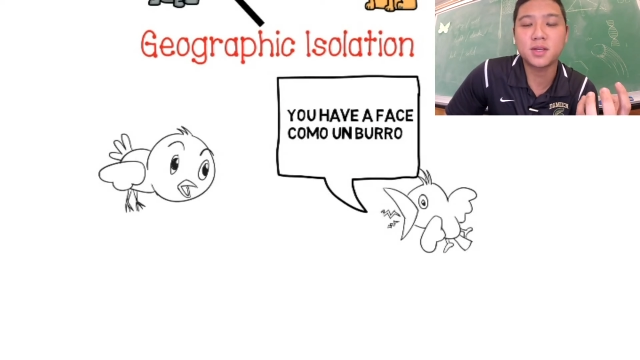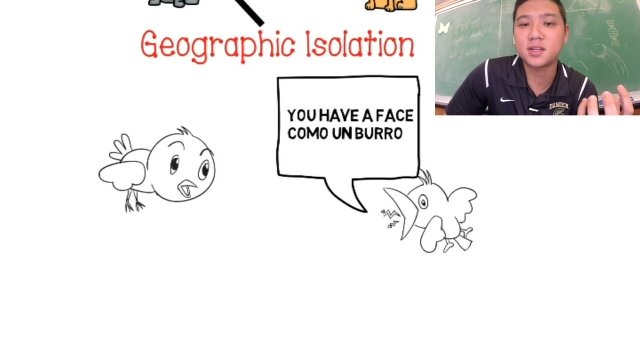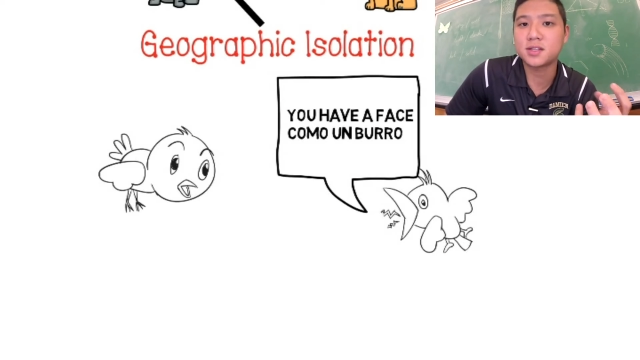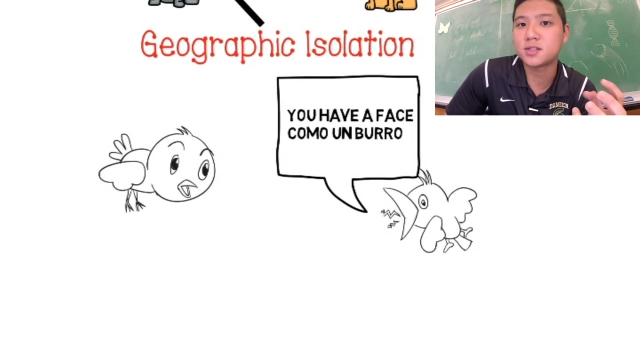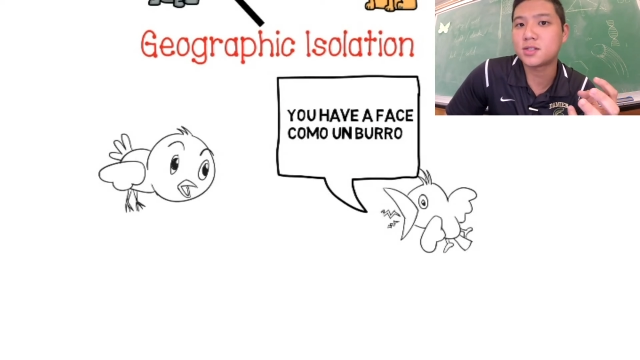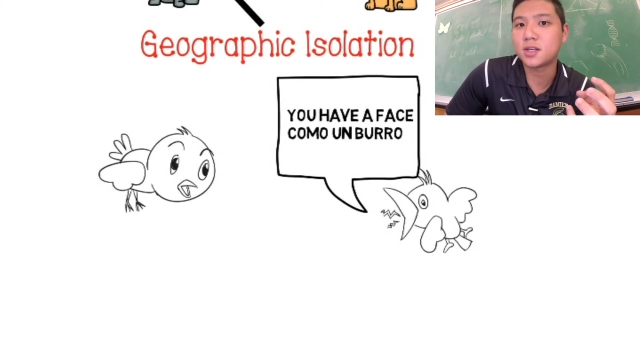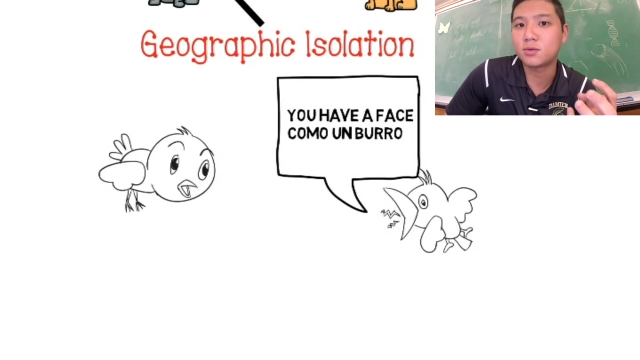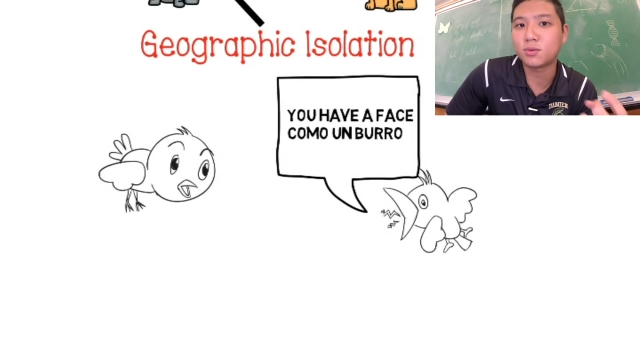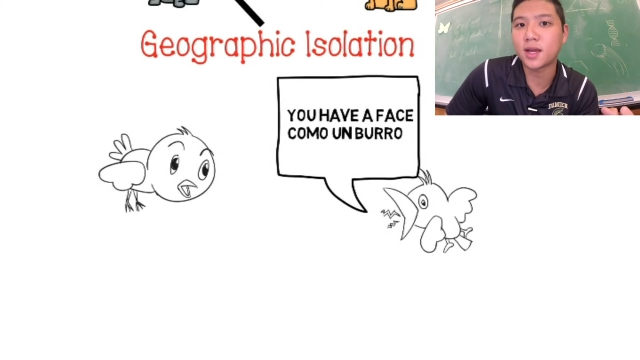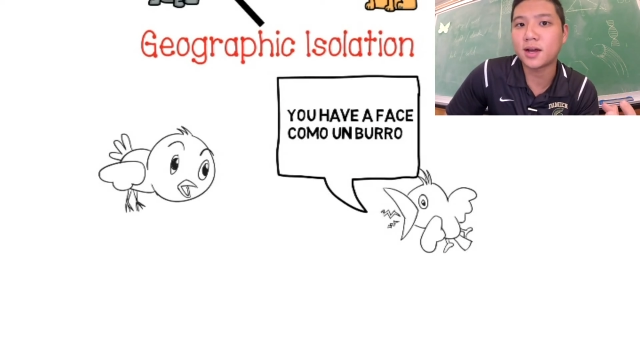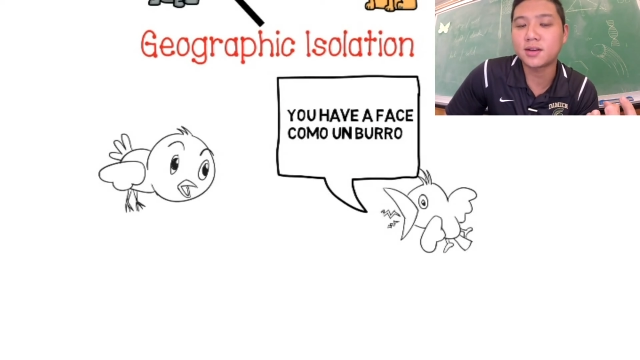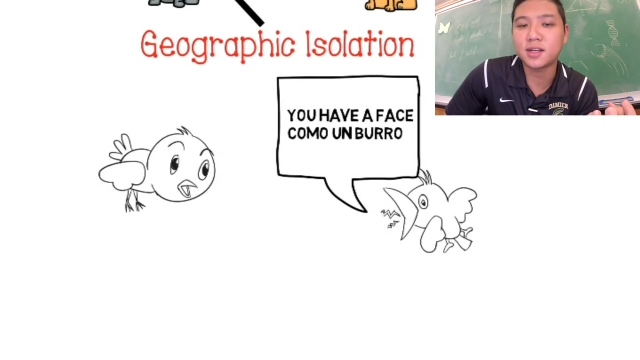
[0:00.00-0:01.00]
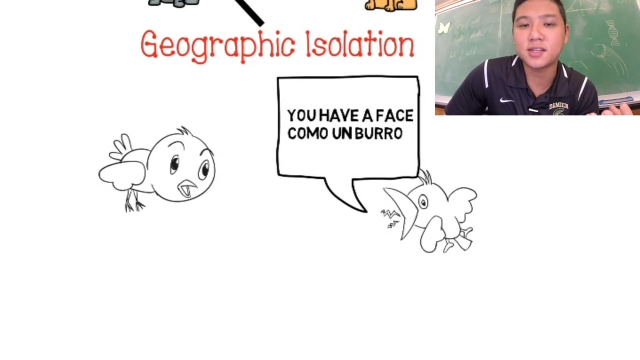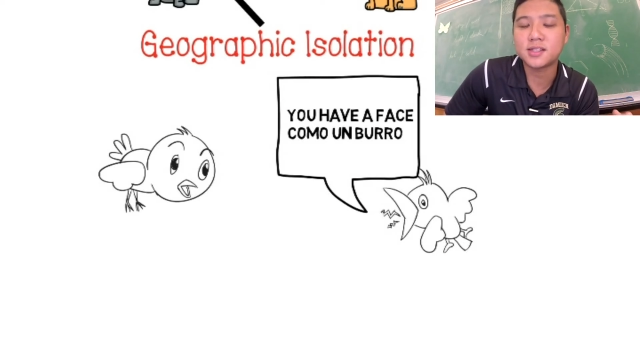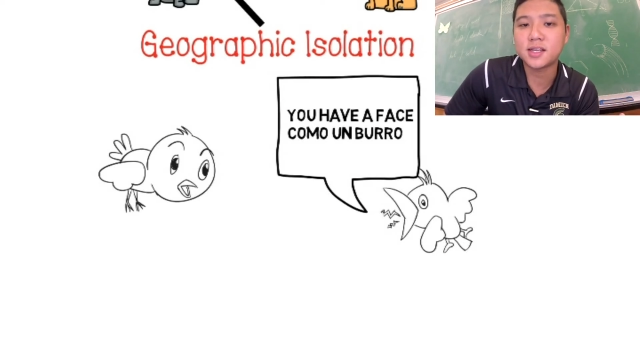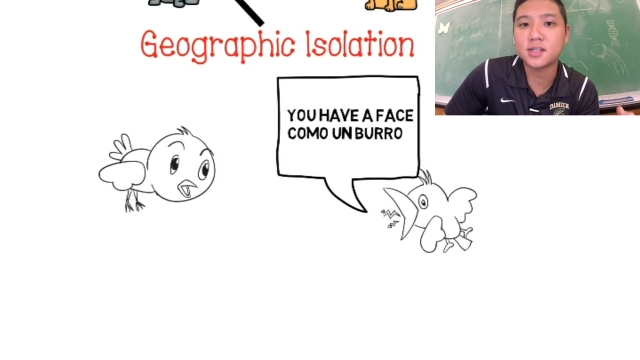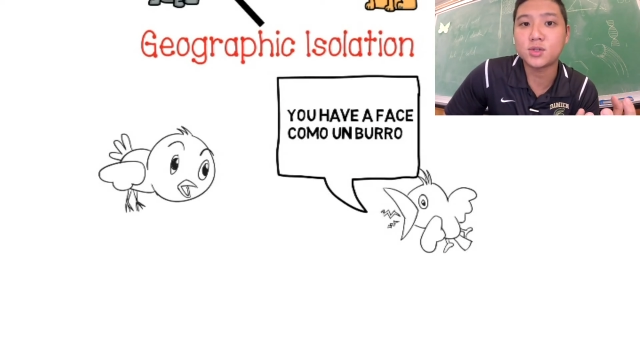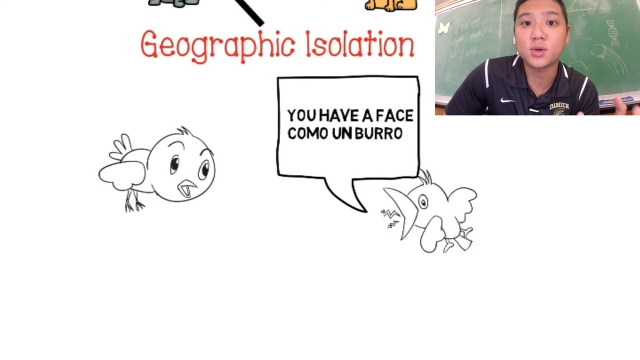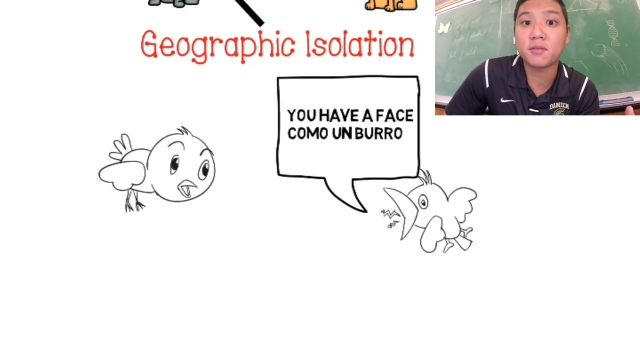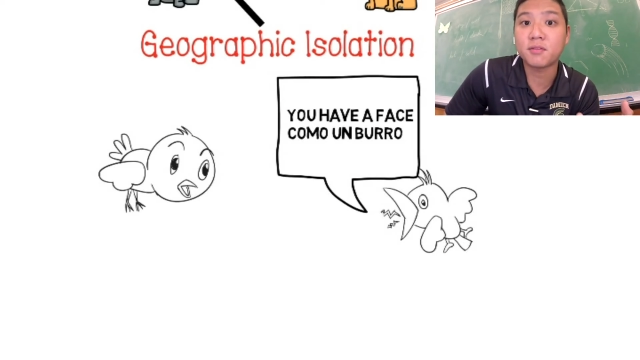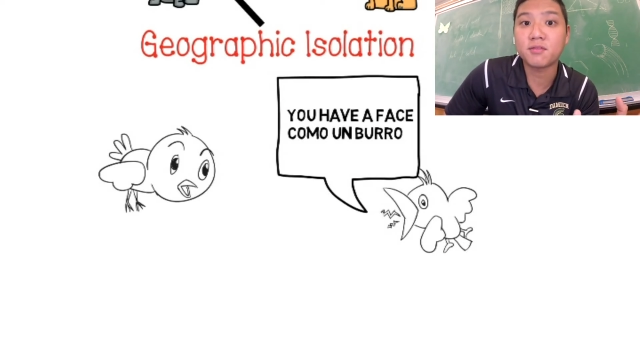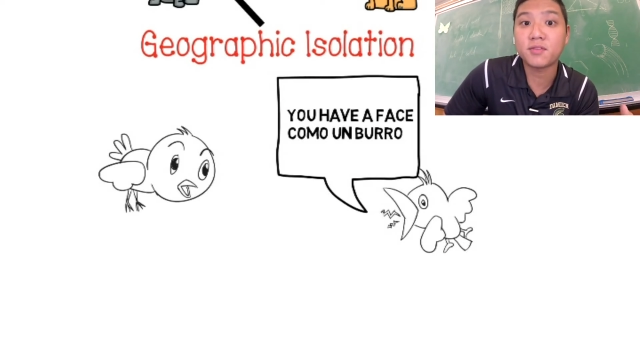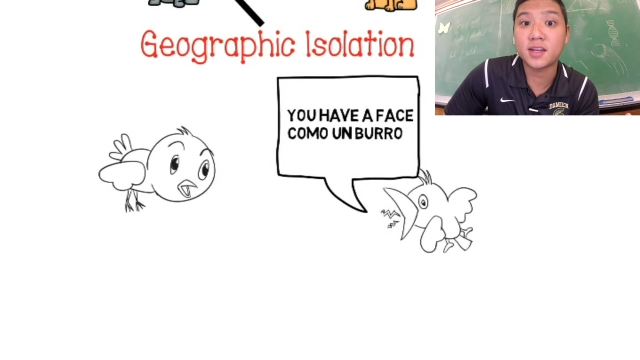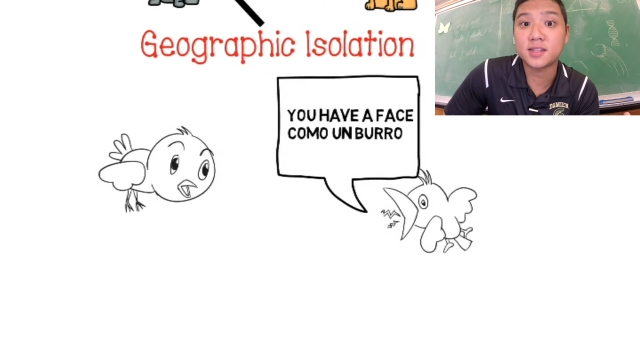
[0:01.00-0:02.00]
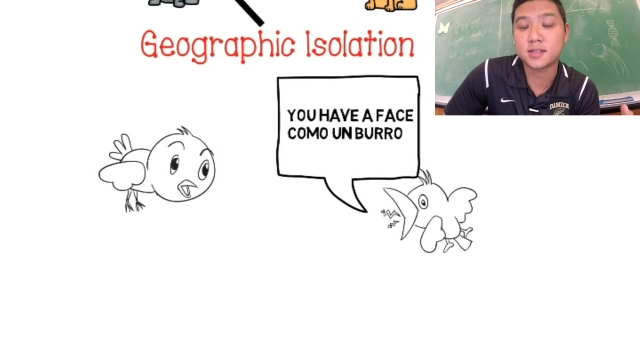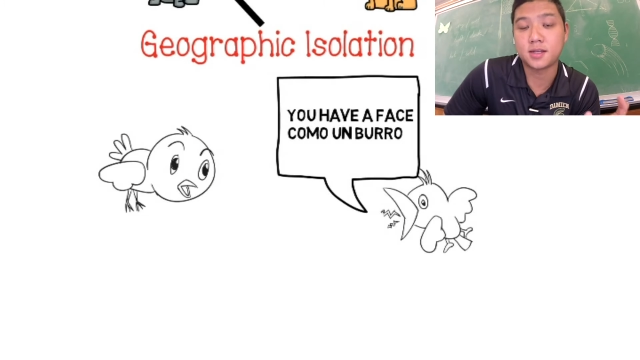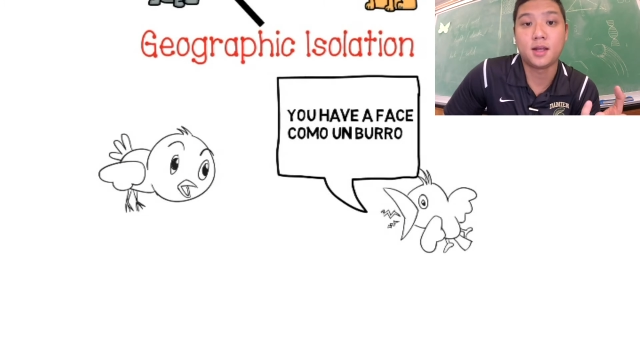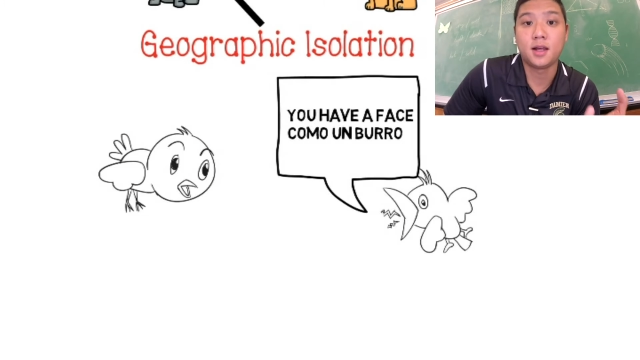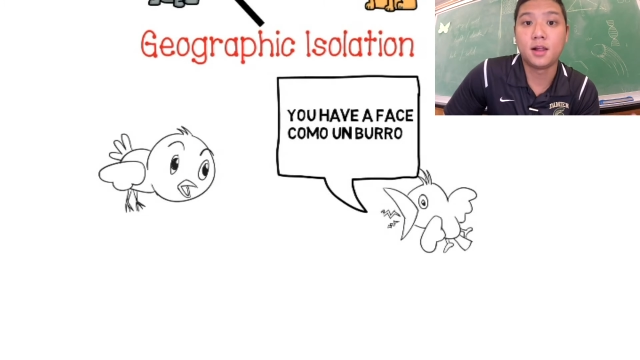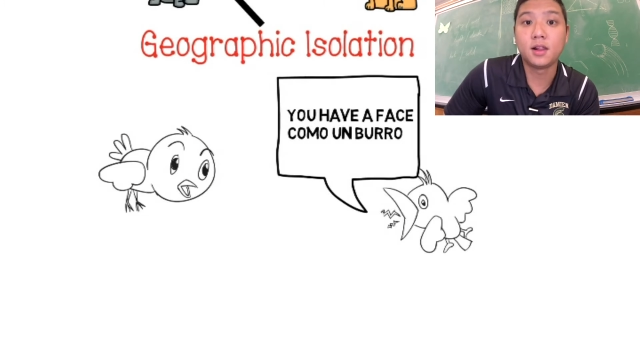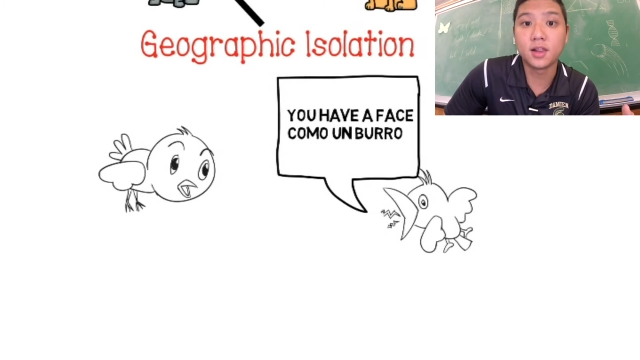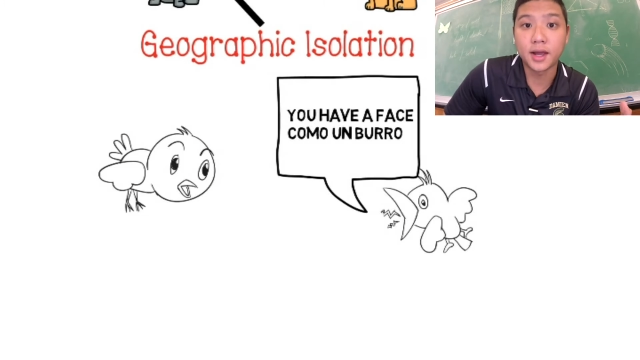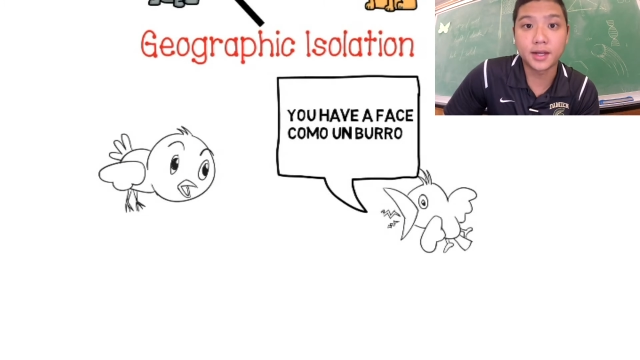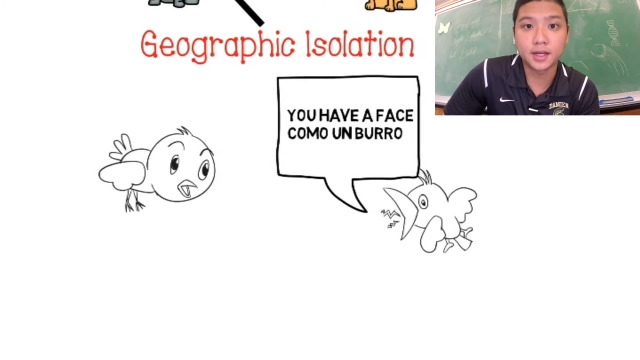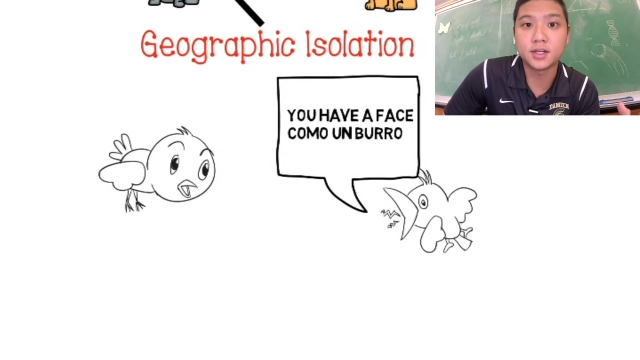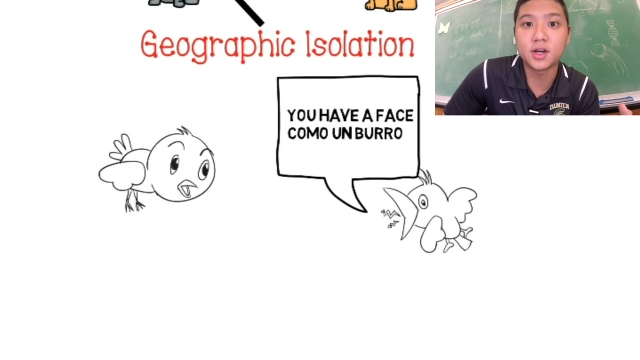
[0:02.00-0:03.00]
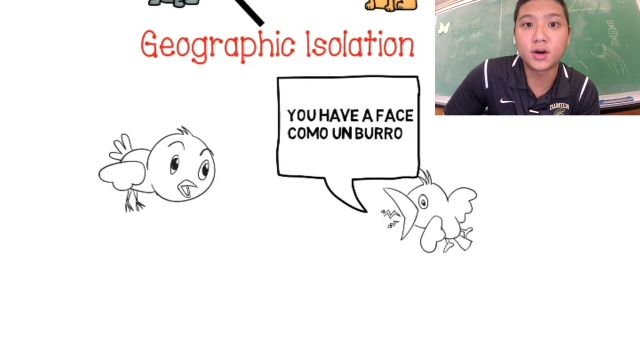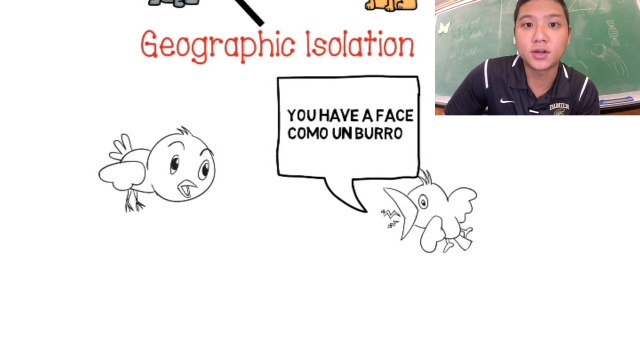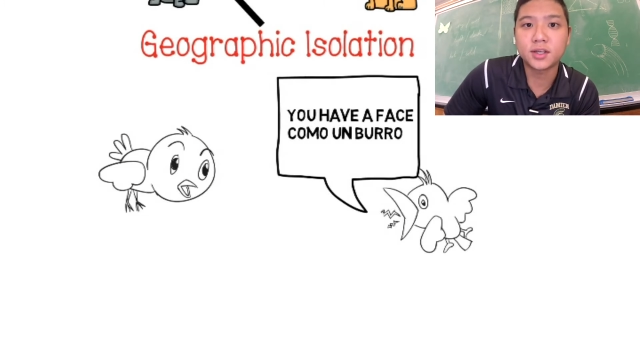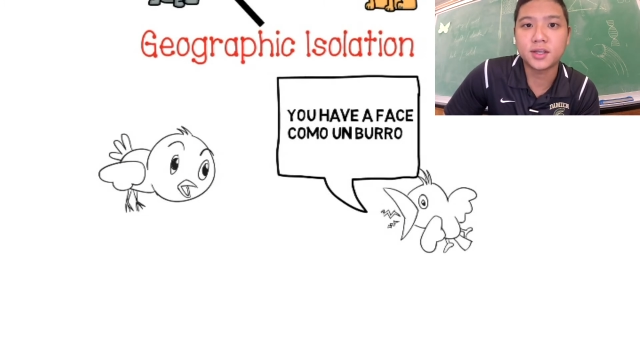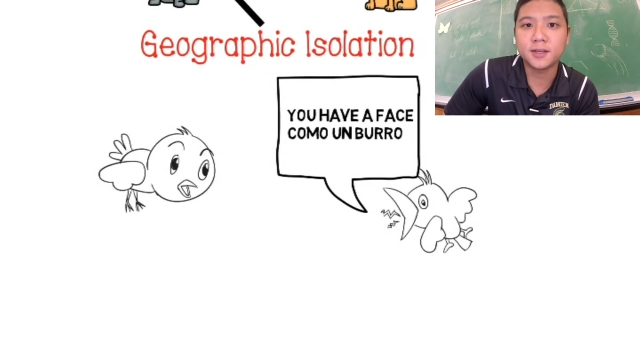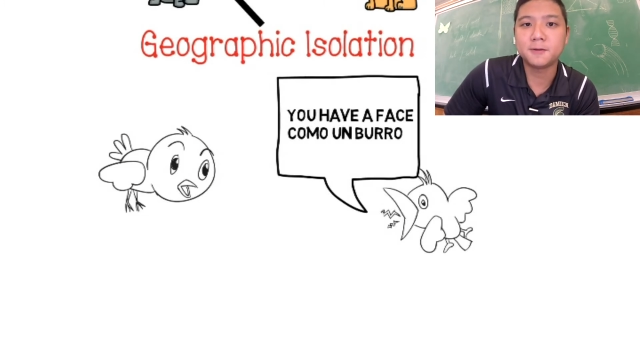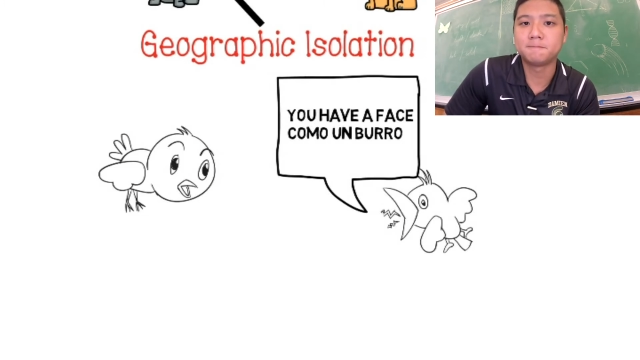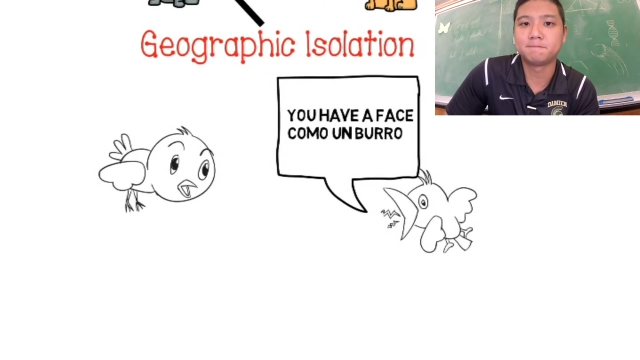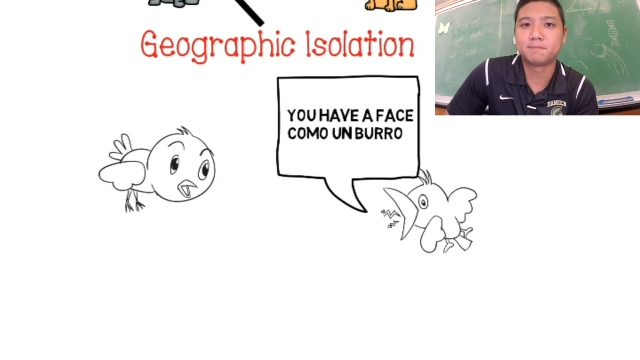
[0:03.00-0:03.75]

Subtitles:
because in reality he says, "You have a face like a donkey."